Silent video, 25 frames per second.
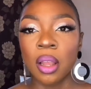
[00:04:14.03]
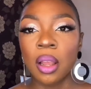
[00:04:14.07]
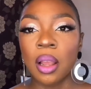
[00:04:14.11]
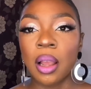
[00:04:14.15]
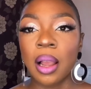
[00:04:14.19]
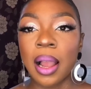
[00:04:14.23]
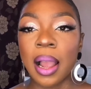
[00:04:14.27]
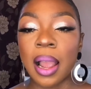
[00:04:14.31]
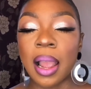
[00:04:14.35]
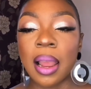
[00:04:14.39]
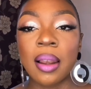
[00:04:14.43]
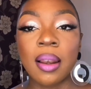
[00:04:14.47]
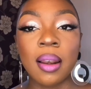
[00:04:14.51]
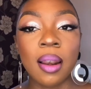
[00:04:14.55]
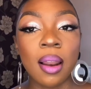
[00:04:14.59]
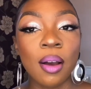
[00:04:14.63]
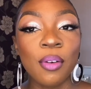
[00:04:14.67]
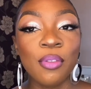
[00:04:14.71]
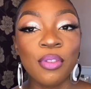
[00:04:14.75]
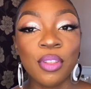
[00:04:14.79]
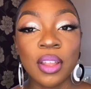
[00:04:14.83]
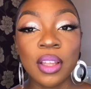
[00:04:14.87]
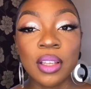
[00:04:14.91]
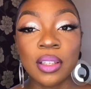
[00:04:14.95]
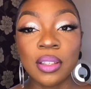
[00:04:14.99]
I
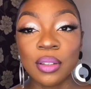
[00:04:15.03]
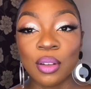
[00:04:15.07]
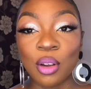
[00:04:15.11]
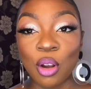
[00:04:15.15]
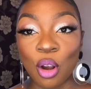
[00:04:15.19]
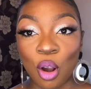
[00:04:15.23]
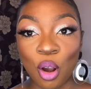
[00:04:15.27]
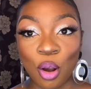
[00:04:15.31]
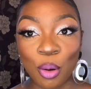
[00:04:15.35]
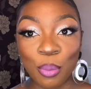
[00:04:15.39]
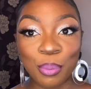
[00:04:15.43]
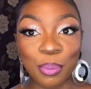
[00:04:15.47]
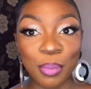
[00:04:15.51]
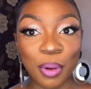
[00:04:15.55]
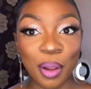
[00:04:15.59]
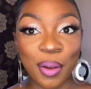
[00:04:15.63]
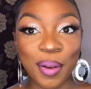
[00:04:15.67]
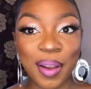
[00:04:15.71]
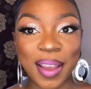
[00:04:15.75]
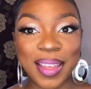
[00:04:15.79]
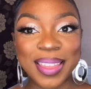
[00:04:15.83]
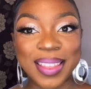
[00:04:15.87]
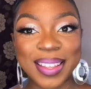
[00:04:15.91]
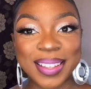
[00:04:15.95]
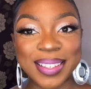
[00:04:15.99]
love this combo
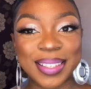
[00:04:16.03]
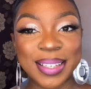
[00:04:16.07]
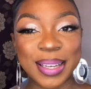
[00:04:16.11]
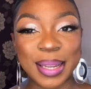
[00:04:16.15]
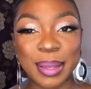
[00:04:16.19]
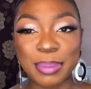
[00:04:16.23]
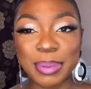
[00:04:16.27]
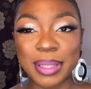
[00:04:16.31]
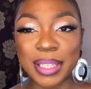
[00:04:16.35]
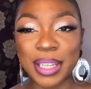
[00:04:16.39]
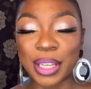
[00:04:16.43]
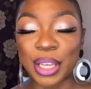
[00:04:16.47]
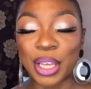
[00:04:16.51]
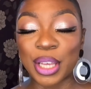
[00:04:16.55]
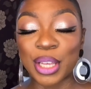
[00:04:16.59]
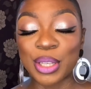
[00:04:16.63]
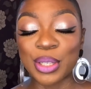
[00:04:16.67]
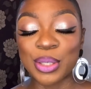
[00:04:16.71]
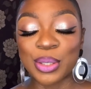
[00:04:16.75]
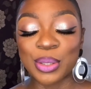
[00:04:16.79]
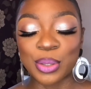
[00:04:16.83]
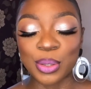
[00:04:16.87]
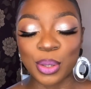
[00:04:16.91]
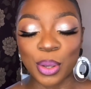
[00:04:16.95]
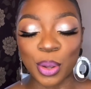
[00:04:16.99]
and this lipstick is
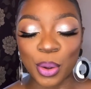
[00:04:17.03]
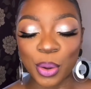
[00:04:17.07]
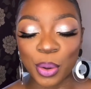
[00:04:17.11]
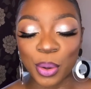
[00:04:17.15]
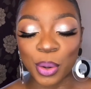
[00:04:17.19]
so